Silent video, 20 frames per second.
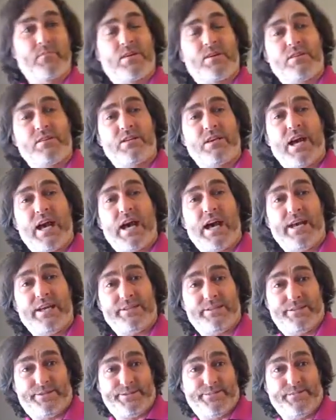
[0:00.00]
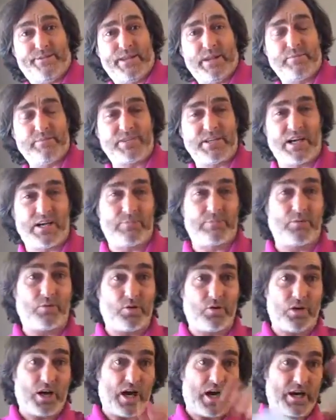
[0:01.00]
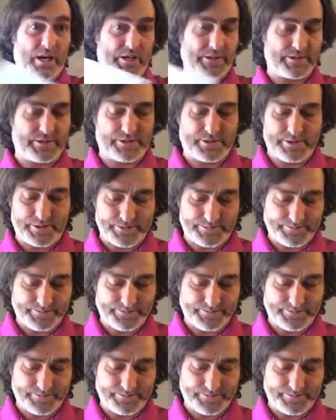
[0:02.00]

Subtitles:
You guys, thumbs up or hearts.